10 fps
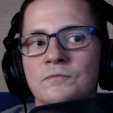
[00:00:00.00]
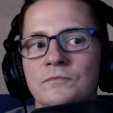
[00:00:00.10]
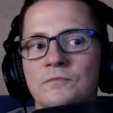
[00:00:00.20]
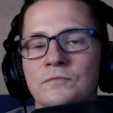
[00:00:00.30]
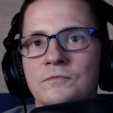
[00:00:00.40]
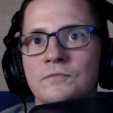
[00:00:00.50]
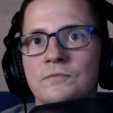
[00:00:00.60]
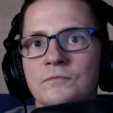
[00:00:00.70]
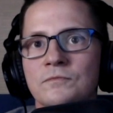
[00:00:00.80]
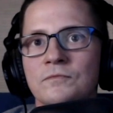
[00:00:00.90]

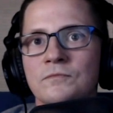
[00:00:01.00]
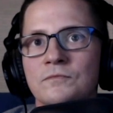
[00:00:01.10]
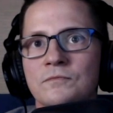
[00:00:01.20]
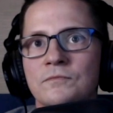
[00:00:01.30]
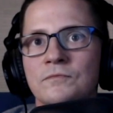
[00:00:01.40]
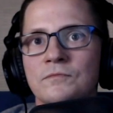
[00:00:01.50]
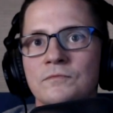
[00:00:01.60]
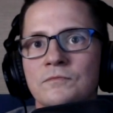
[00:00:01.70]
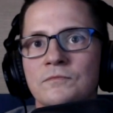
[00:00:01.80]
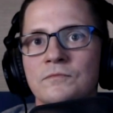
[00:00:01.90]

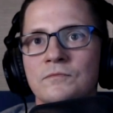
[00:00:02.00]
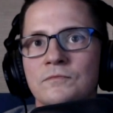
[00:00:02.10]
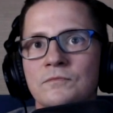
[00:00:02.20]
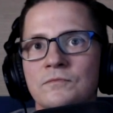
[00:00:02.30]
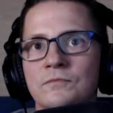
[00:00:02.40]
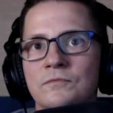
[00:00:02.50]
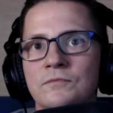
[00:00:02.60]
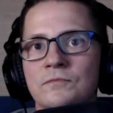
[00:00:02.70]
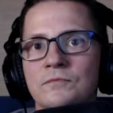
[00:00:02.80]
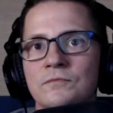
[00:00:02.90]

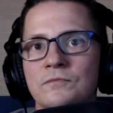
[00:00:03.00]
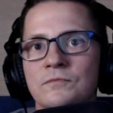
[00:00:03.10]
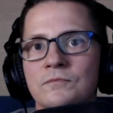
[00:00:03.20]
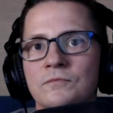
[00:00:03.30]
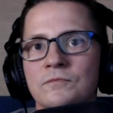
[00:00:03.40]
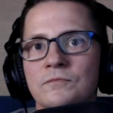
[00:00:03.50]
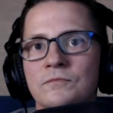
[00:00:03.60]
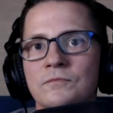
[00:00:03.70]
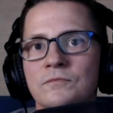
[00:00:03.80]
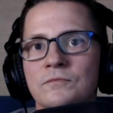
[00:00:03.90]

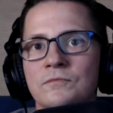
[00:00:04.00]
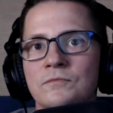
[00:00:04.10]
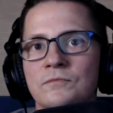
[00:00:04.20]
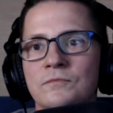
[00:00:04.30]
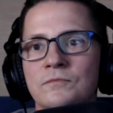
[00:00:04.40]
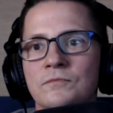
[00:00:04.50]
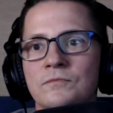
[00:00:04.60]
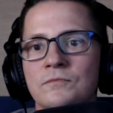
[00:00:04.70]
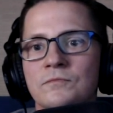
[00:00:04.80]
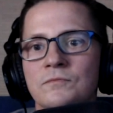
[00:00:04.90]

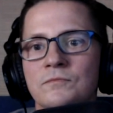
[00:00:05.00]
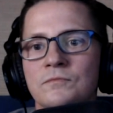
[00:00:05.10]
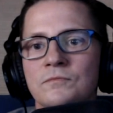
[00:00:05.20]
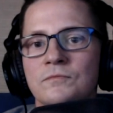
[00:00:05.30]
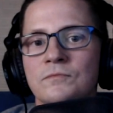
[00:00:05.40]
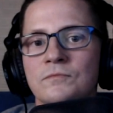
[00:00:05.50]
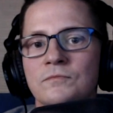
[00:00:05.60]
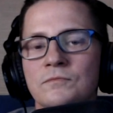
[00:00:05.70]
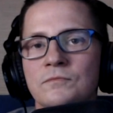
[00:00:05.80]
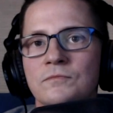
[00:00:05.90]

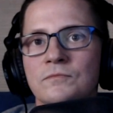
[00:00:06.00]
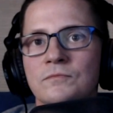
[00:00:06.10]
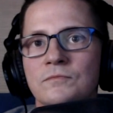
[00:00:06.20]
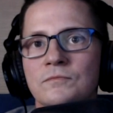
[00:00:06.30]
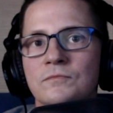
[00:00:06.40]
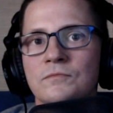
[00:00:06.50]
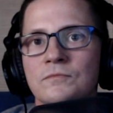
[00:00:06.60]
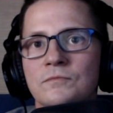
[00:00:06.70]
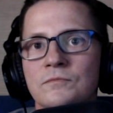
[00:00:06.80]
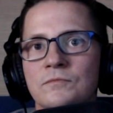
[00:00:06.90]

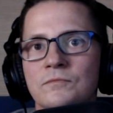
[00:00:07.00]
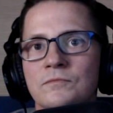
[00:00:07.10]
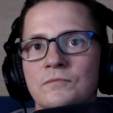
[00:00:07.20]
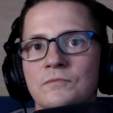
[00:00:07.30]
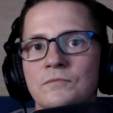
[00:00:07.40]
This person isn't speaking.